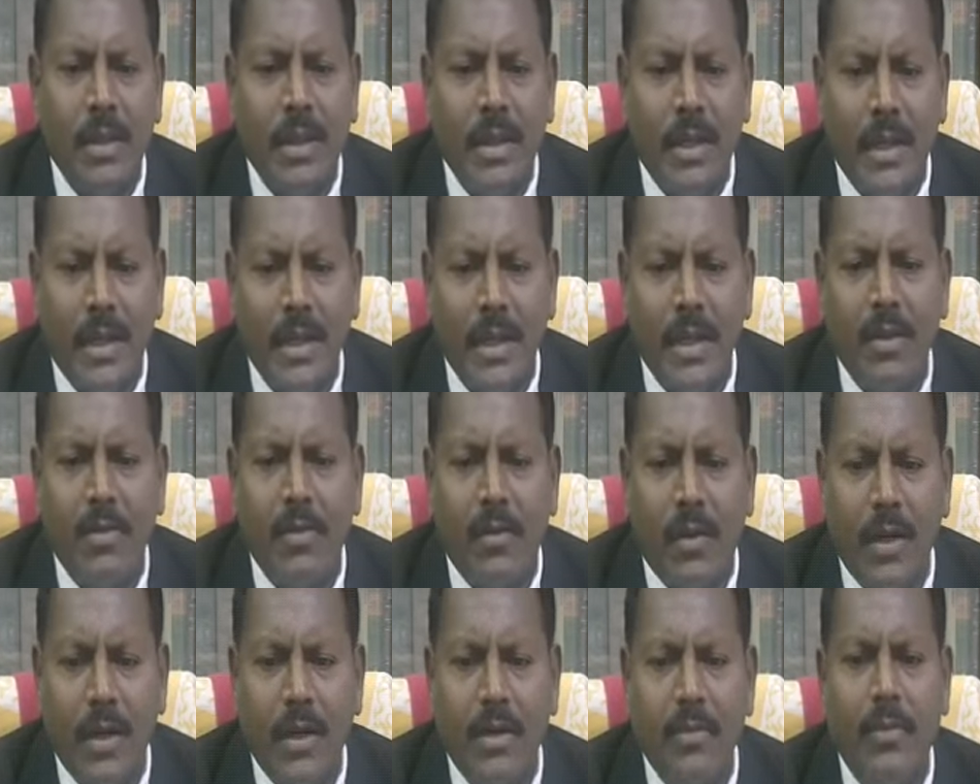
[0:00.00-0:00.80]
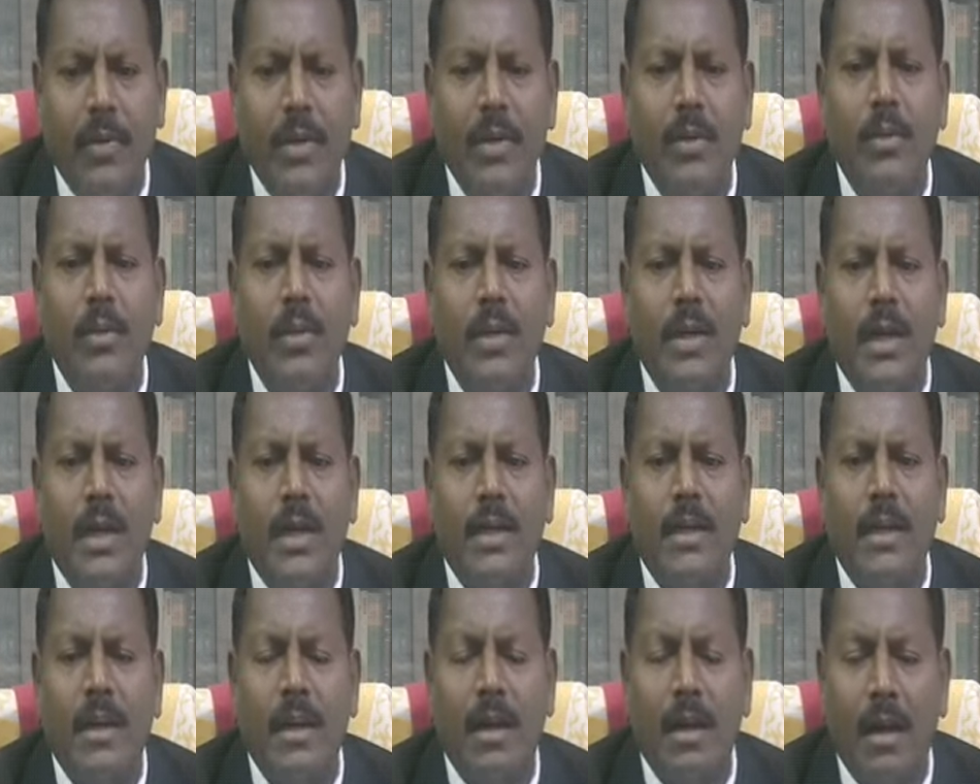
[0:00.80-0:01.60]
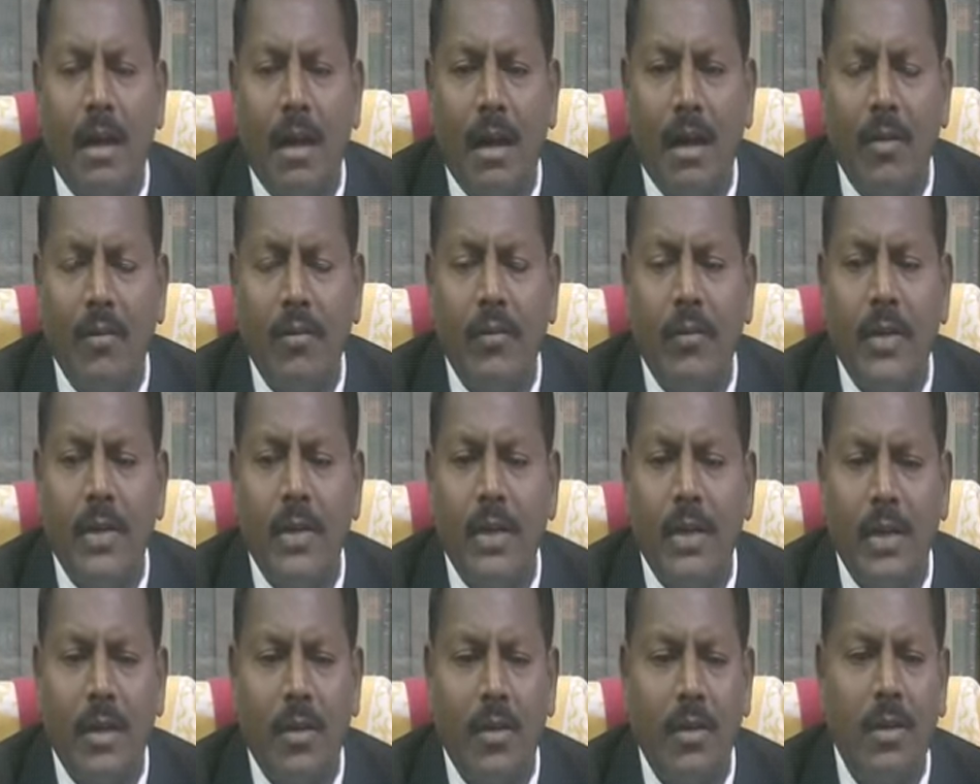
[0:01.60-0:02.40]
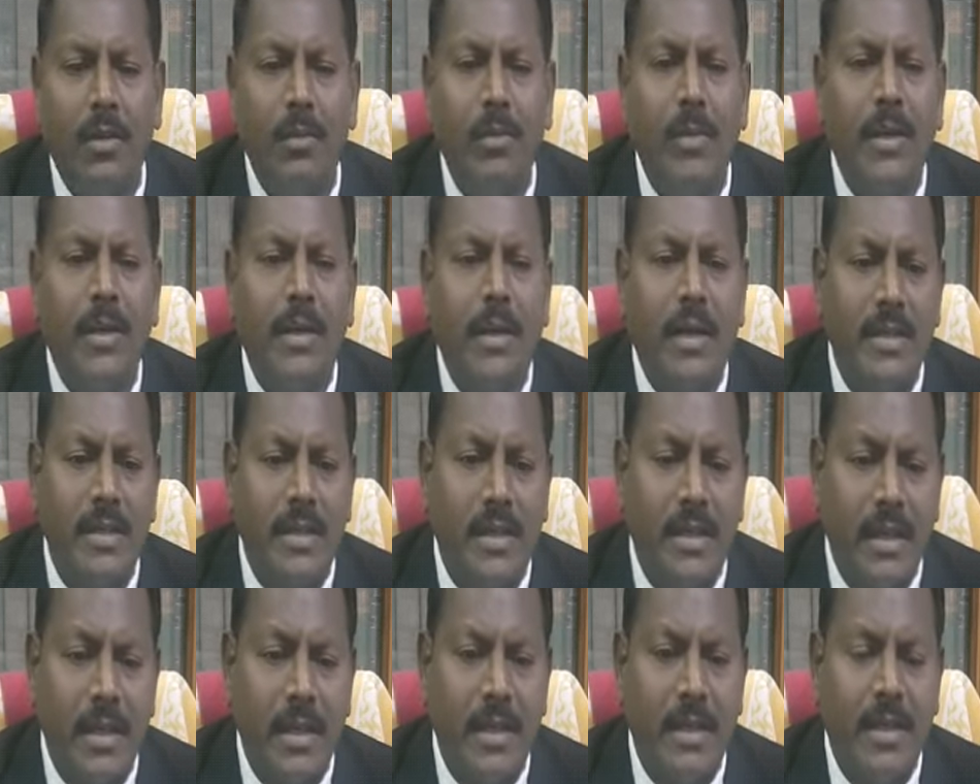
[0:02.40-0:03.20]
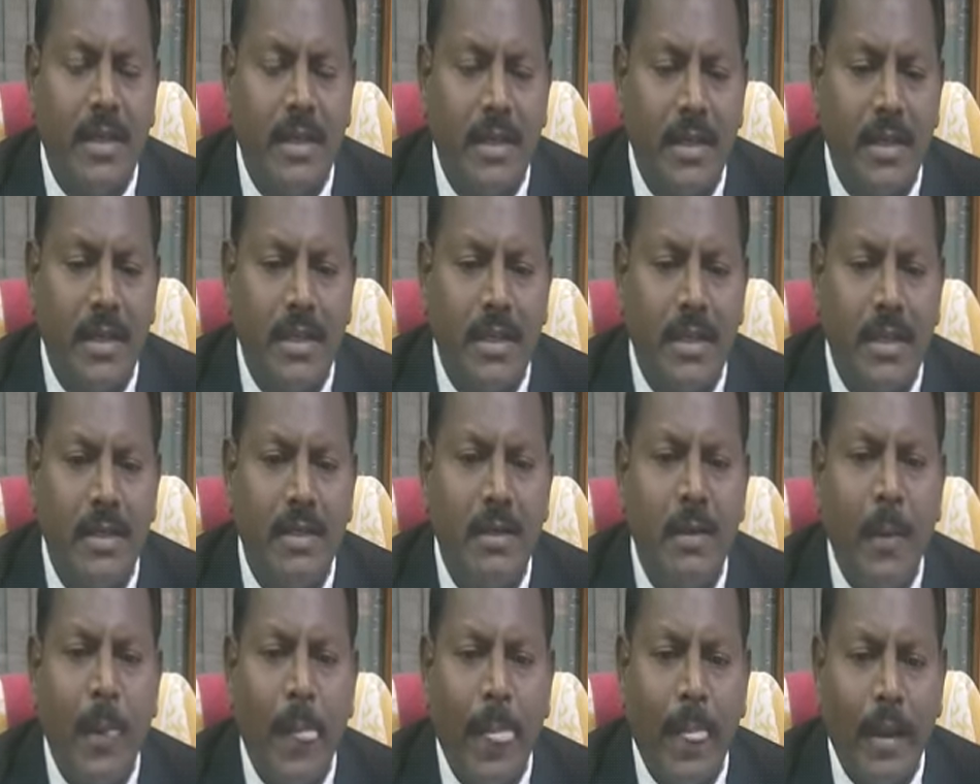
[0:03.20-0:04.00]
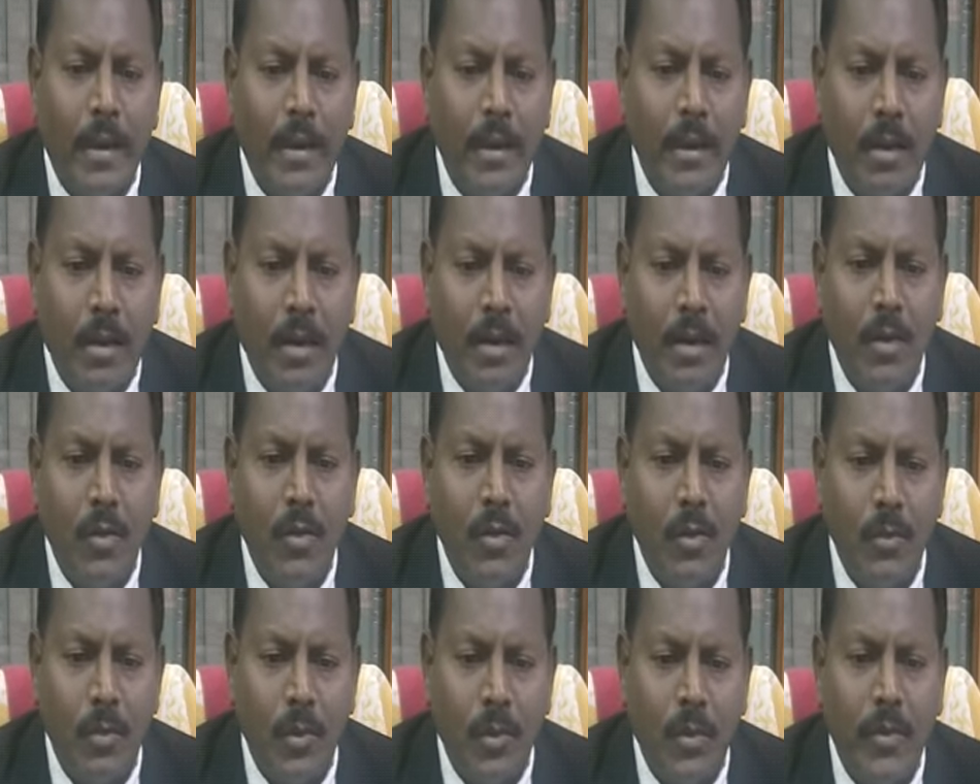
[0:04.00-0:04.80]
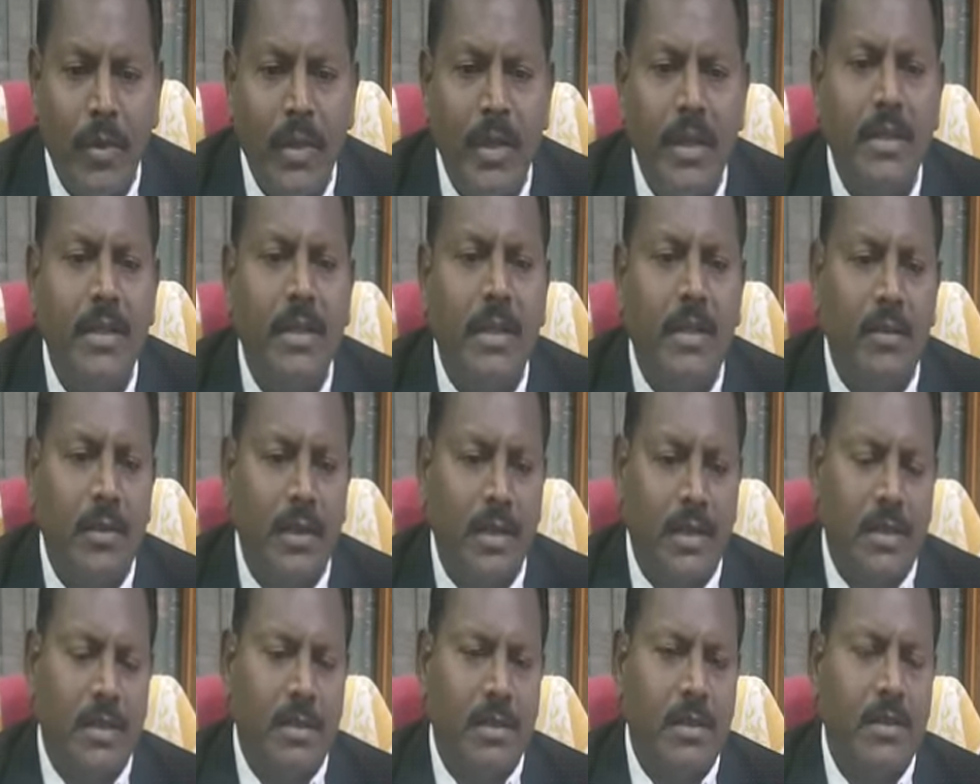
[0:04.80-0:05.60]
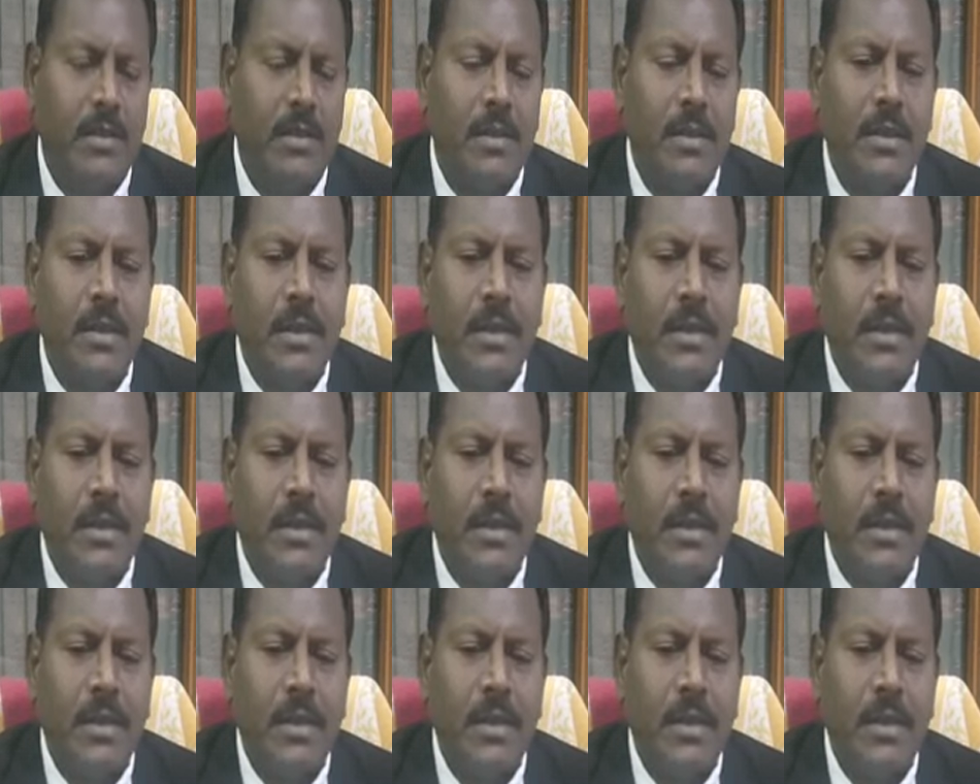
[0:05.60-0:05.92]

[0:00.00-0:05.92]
any quantifiable data after government has taken decision not to provide reservations.